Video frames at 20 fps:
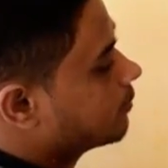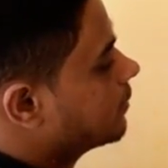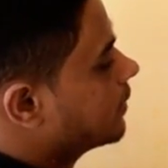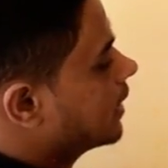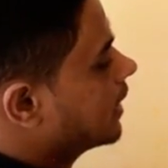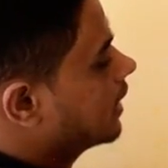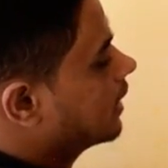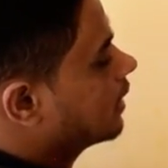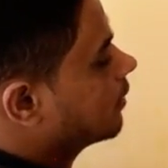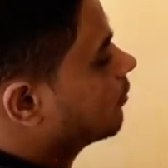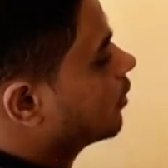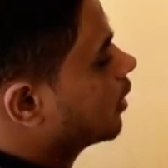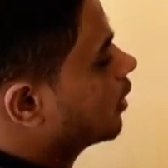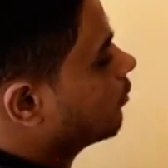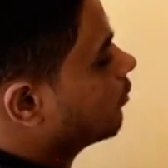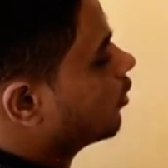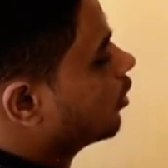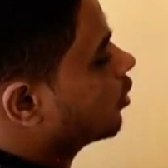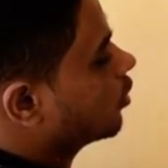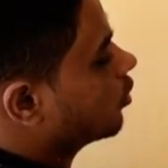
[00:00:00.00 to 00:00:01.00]
P double
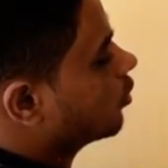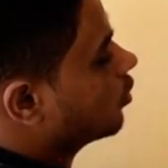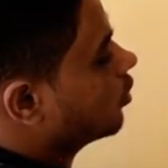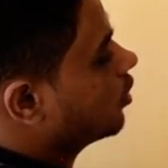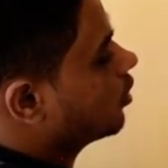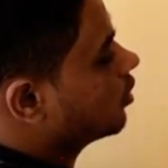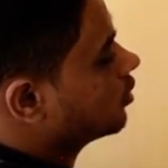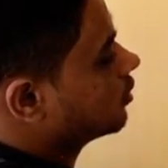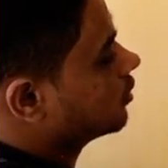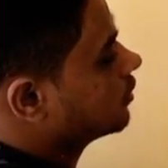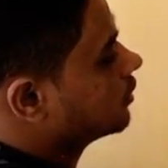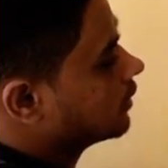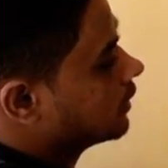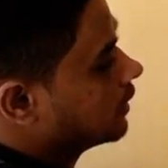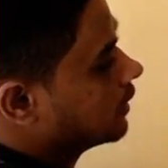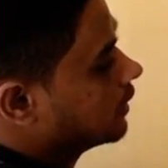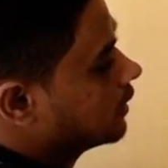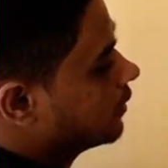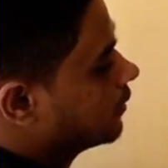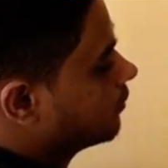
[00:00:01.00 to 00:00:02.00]
bond O,
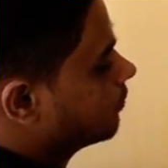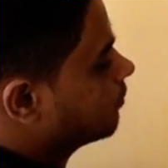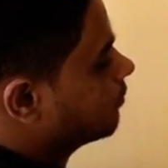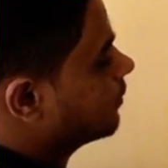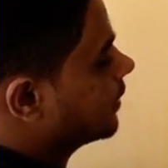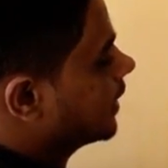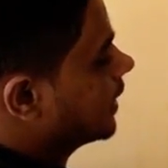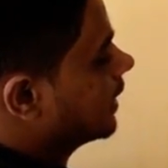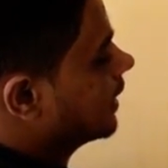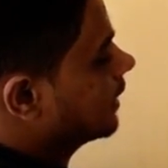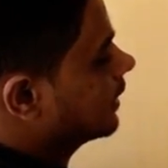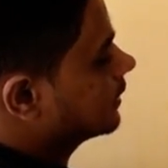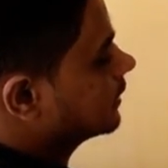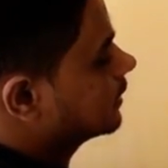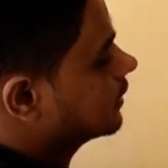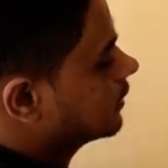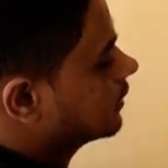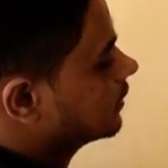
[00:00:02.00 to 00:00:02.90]
PH,